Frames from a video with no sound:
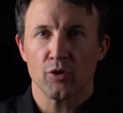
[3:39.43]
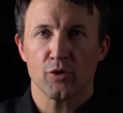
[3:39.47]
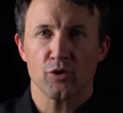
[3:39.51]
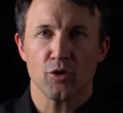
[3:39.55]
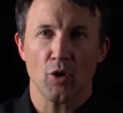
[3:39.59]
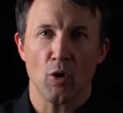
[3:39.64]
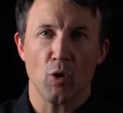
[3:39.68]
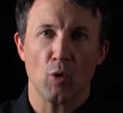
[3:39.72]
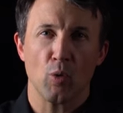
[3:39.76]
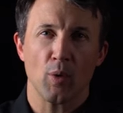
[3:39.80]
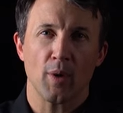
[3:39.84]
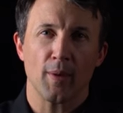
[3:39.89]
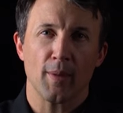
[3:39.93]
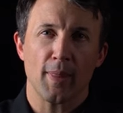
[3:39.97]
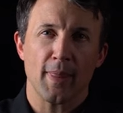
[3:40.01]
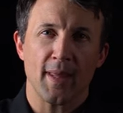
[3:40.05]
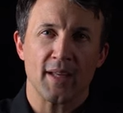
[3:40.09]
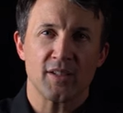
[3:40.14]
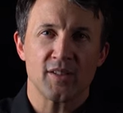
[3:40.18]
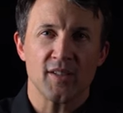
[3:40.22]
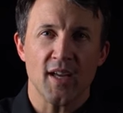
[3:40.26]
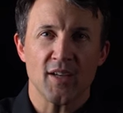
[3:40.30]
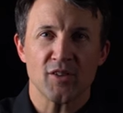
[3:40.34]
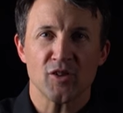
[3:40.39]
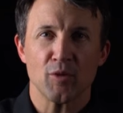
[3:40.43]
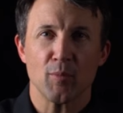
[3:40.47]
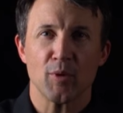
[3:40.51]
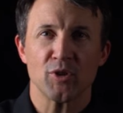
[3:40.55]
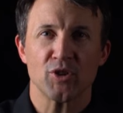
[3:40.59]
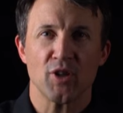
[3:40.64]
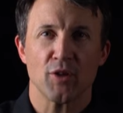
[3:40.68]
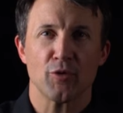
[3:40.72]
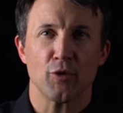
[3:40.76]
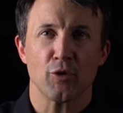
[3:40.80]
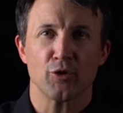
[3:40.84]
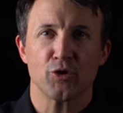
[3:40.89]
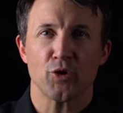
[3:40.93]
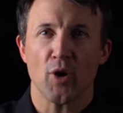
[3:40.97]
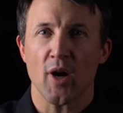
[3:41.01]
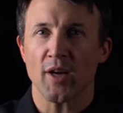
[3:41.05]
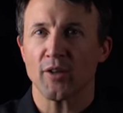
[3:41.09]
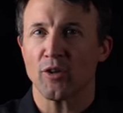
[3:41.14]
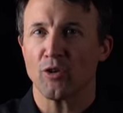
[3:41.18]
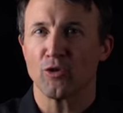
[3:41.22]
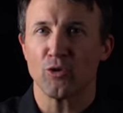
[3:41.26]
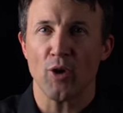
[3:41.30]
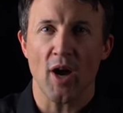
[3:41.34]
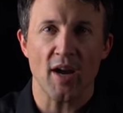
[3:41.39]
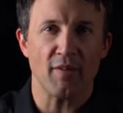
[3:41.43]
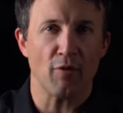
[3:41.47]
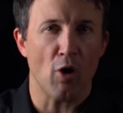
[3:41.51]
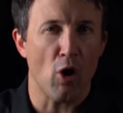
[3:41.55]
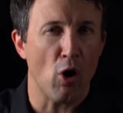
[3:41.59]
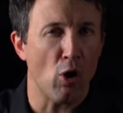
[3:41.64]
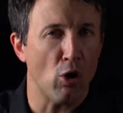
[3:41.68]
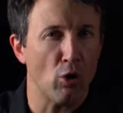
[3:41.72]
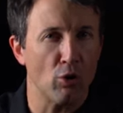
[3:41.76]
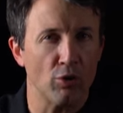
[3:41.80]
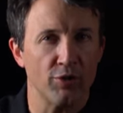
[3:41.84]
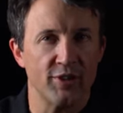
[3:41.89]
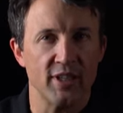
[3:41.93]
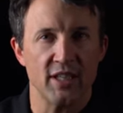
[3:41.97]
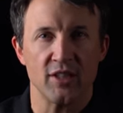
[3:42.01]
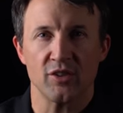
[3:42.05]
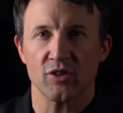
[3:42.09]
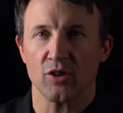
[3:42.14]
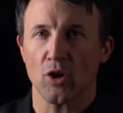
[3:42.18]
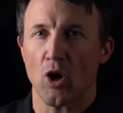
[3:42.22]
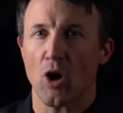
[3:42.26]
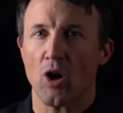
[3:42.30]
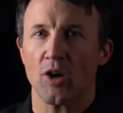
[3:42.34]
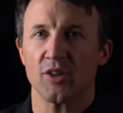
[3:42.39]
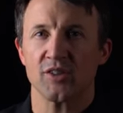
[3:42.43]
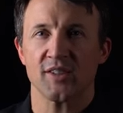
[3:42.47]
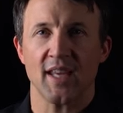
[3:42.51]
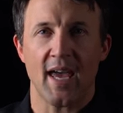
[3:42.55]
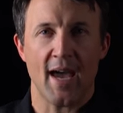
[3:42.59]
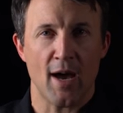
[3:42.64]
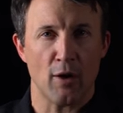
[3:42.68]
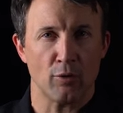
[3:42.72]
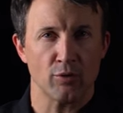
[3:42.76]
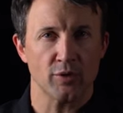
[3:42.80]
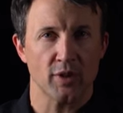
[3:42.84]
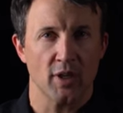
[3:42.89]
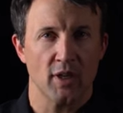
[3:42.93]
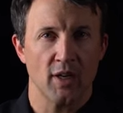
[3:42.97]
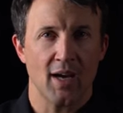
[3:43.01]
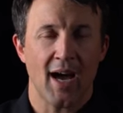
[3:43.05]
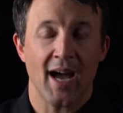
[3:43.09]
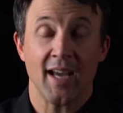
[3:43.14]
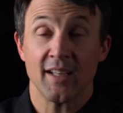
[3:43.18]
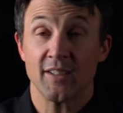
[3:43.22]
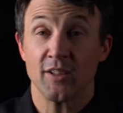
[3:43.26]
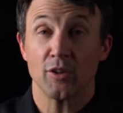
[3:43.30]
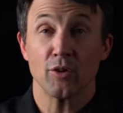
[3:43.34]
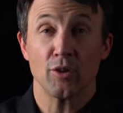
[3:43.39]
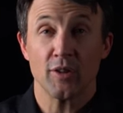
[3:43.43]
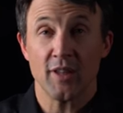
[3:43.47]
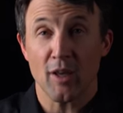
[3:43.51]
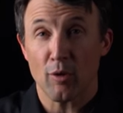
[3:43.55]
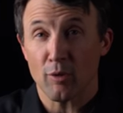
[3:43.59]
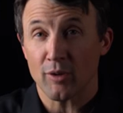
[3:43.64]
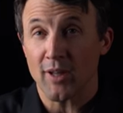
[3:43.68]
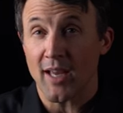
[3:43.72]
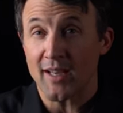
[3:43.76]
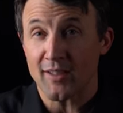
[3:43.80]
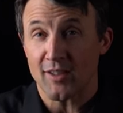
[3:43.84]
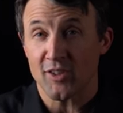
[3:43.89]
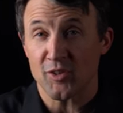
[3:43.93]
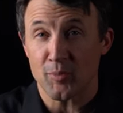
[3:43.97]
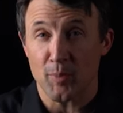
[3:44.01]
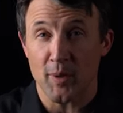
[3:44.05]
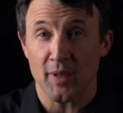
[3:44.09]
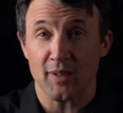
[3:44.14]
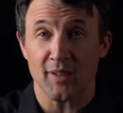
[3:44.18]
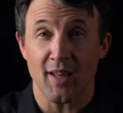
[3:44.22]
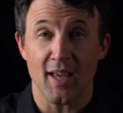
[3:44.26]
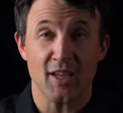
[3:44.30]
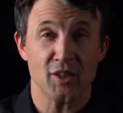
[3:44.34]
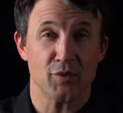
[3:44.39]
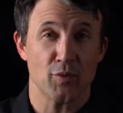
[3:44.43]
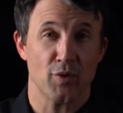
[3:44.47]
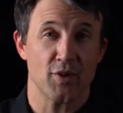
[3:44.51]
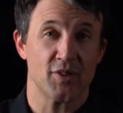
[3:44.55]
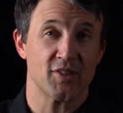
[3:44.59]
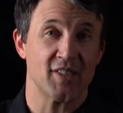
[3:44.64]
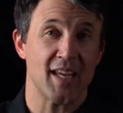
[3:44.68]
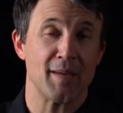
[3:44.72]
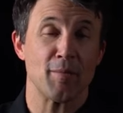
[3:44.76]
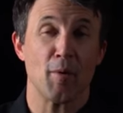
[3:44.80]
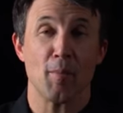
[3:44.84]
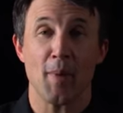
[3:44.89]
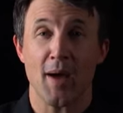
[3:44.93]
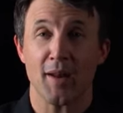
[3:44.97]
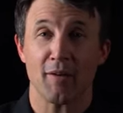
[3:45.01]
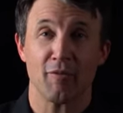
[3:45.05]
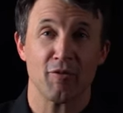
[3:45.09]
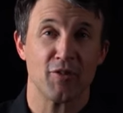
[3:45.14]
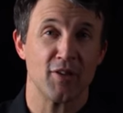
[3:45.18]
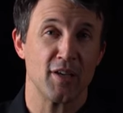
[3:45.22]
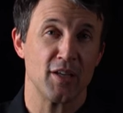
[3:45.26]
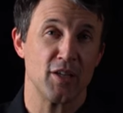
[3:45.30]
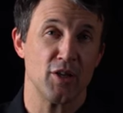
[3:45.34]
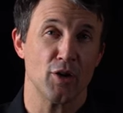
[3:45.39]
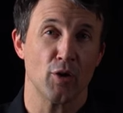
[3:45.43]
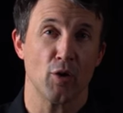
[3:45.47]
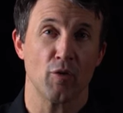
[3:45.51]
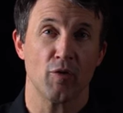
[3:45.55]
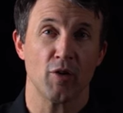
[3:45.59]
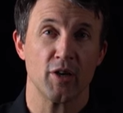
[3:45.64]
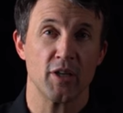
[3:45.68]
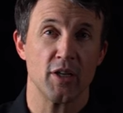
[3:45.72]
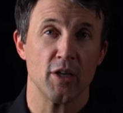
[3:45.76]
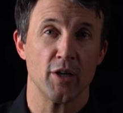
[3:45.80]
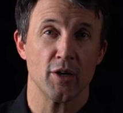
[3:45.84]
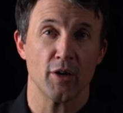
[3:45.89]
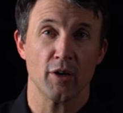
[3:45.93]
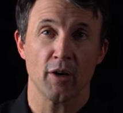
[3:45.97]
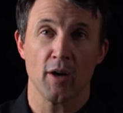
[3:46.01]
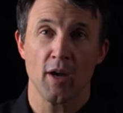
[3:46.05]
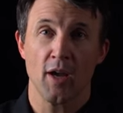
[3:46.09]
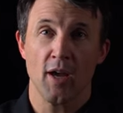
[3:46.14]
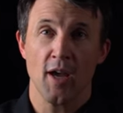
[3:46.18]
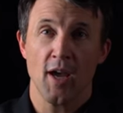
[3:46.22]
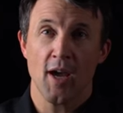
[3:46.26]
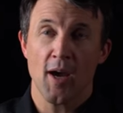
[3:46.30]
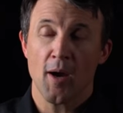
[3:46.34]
So it's not so much that they're trying to drive all these costs out. Ideally, they would like to spend less for the same amount of thing year over year.